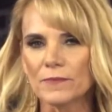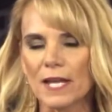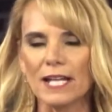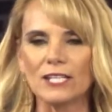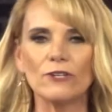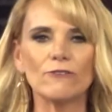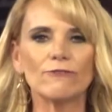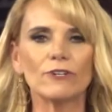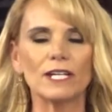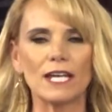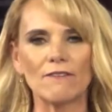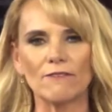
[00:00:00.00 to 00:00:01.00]
and you've
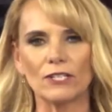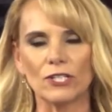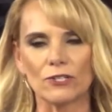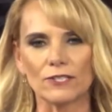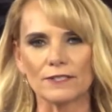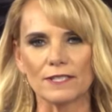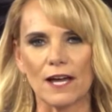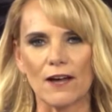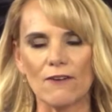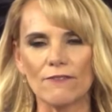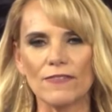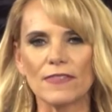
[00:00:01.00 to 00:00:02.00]
forgiven
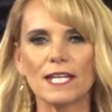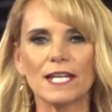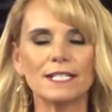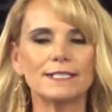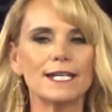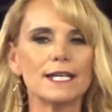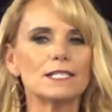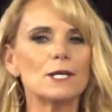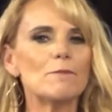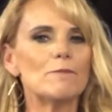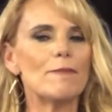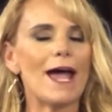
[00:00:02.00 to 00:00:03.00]
yourself, then it
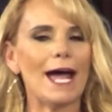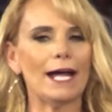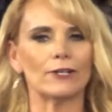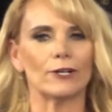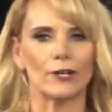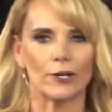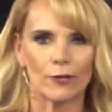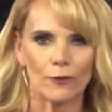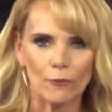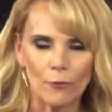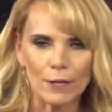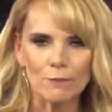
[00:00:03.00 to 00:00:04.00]
doesn't matter
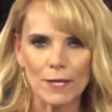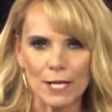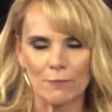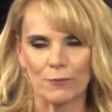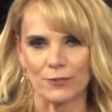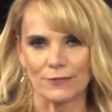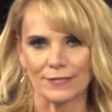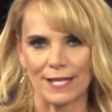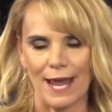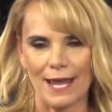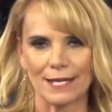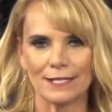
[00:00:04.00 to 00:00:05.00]
what people
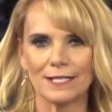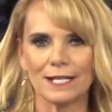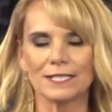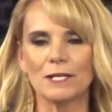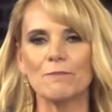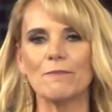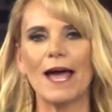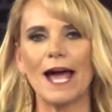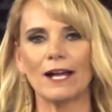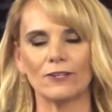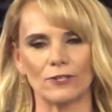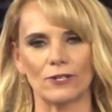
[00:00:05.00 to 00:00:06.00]
say. It doesn't
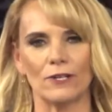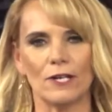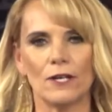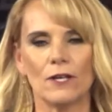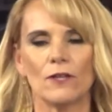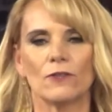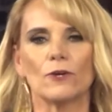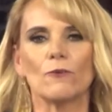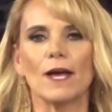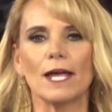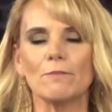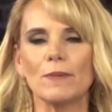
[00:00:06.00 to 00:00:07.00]
matter the
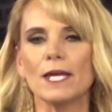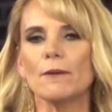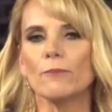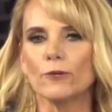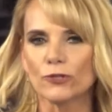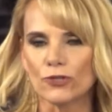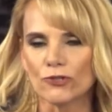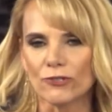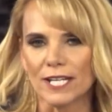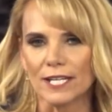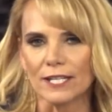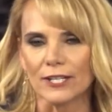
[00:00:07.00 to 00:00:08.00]
way people
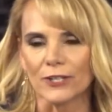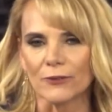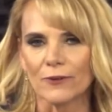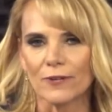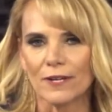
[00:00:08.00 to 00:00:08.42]
treat you.